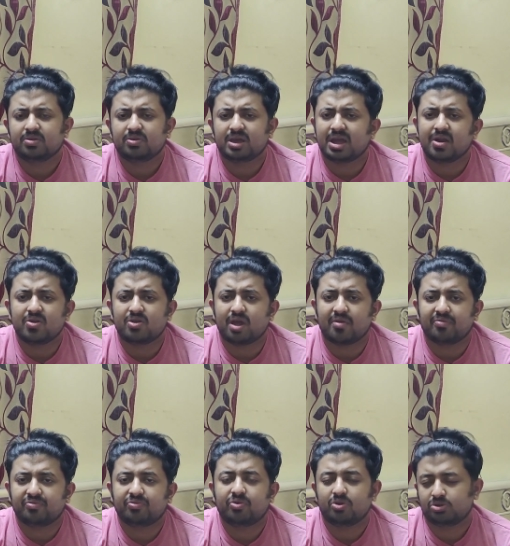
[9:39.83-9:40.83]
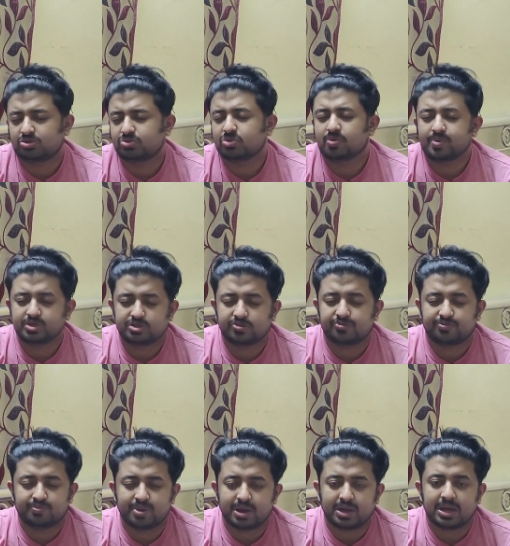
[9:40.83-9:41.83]
you cannot afford so much
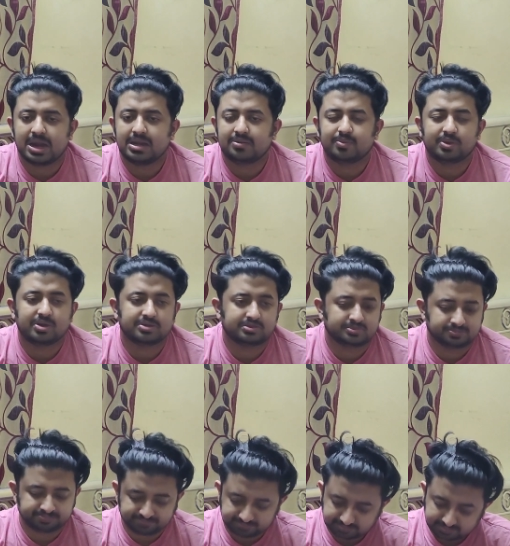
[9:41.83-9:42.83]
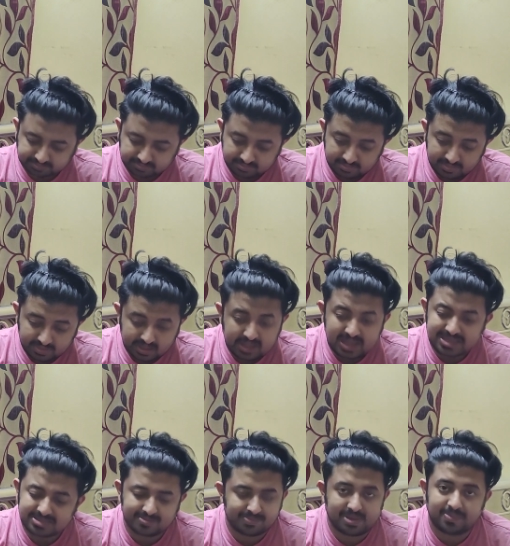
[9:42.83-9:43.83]
of money, right? Because
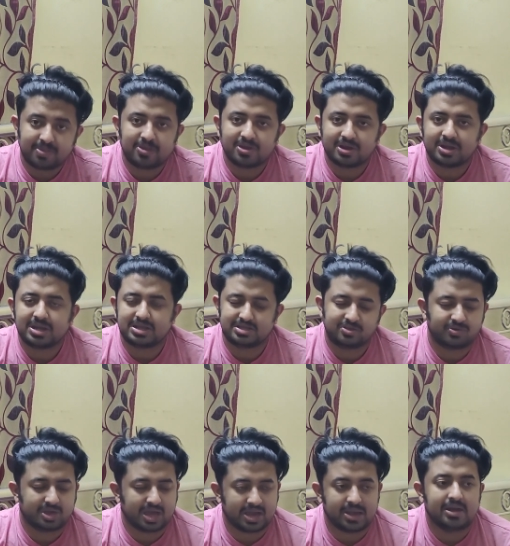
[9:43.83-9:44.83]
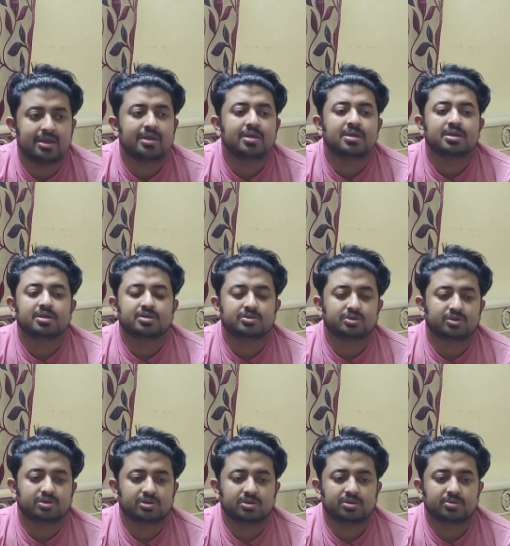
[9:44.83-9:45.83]
yes, maybe you are rich, you can.
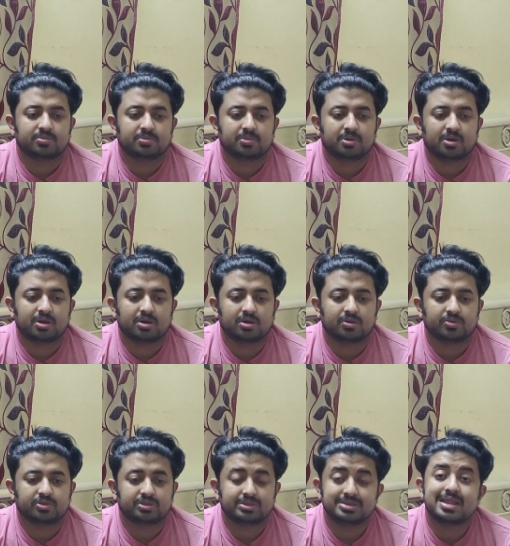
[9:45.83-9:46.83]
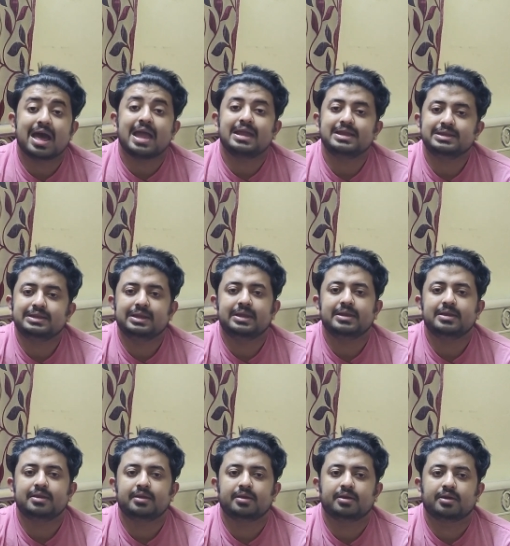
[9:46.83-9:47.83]
So
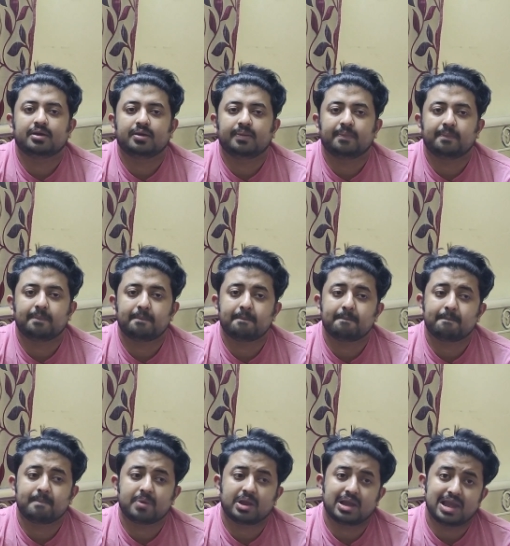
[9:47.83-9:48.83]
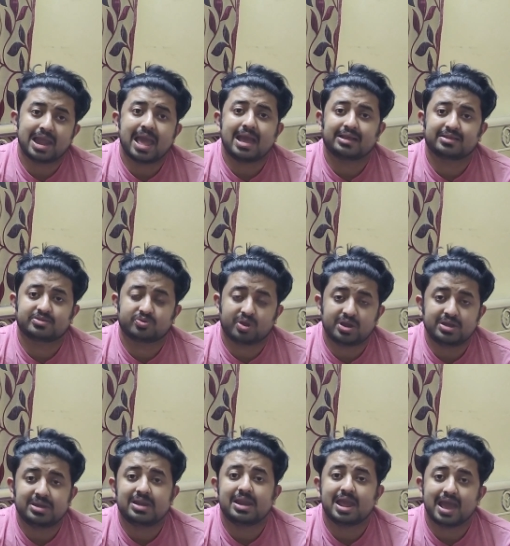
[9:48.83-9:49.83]
19 lakhs,
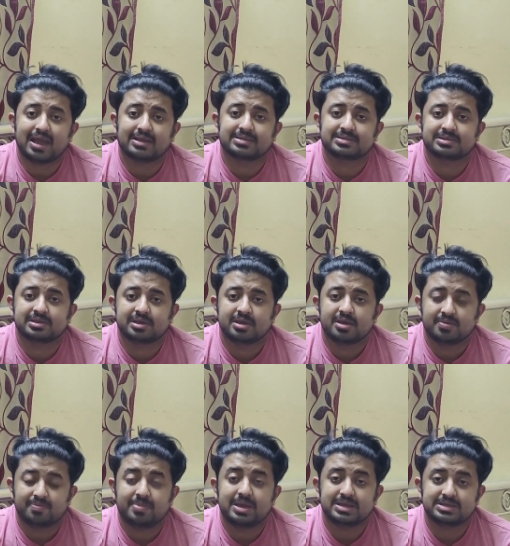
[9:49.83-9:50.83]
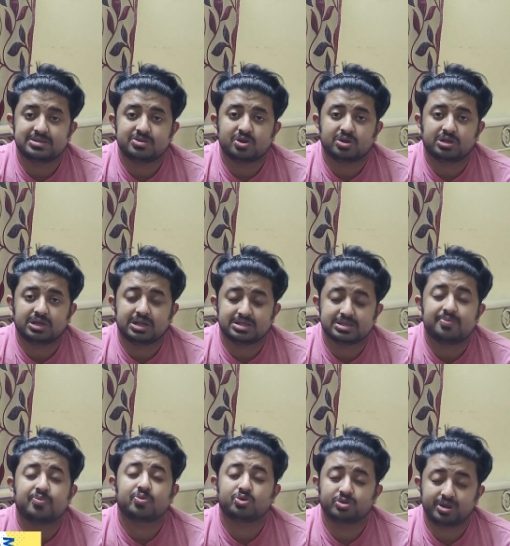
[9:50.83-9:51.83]
20 lakhs BSc Nautica,
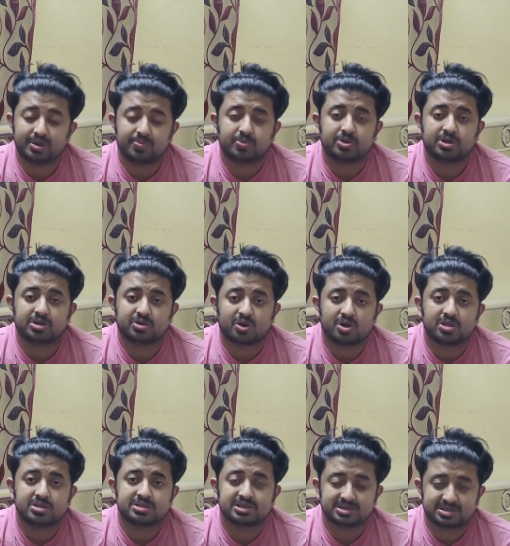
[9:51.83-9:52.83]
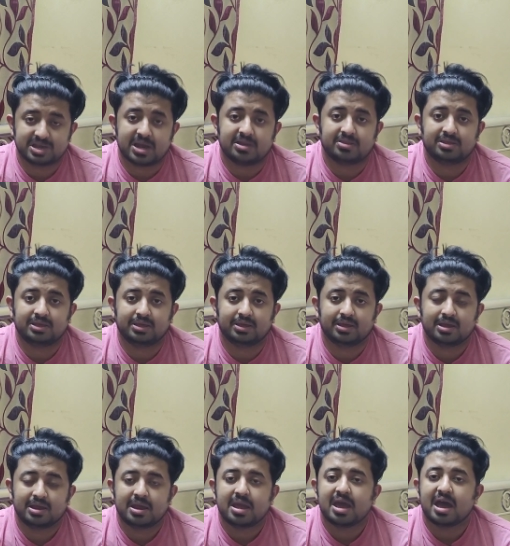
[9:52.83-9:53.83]
some good reputed colleges are charging.